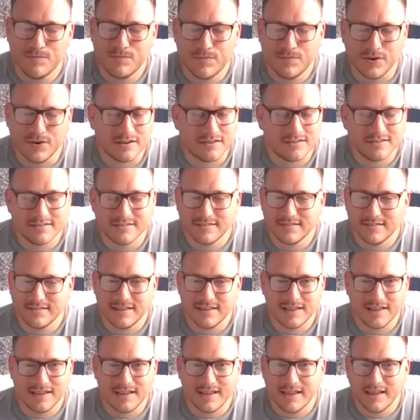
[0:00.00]
But
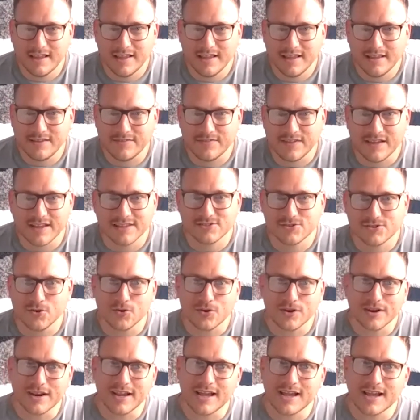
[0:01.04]
if that's not
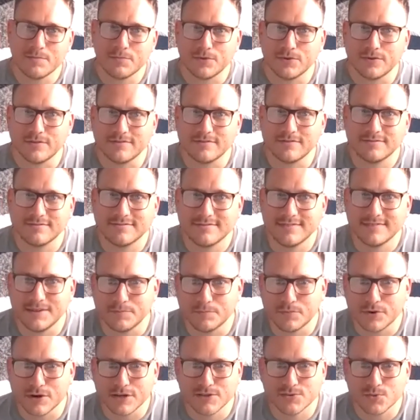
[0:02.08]
going to happen,
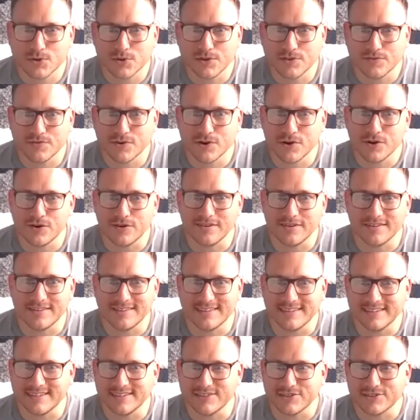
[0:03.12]
embrace what you've got and
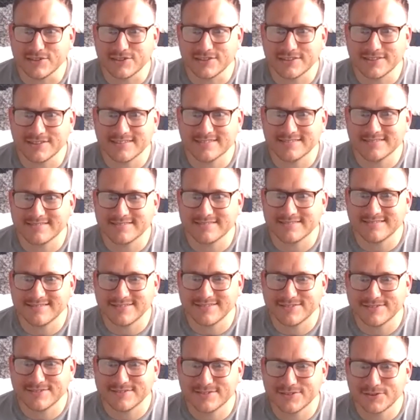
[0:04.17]
then just
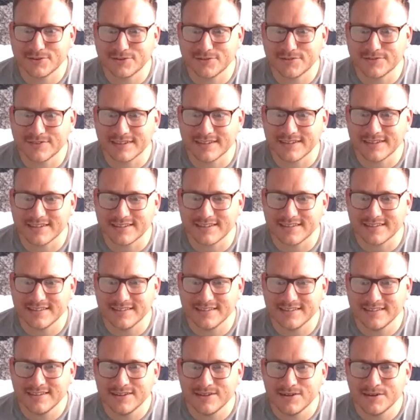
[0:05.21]
sort of
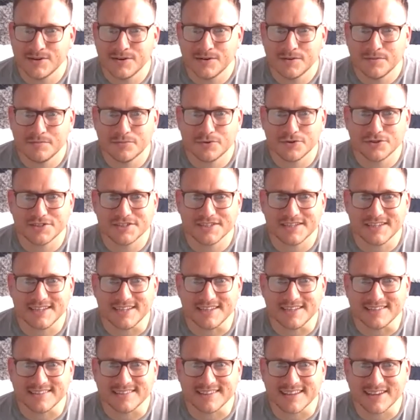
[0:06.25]

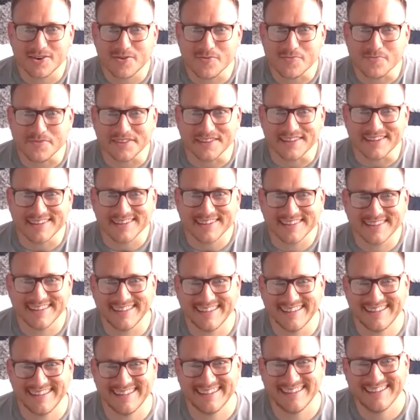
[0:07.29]
proceed and get on with
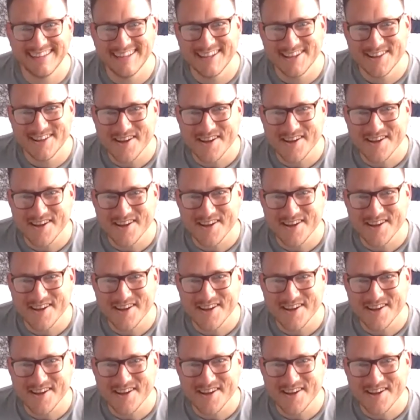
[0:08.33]
it.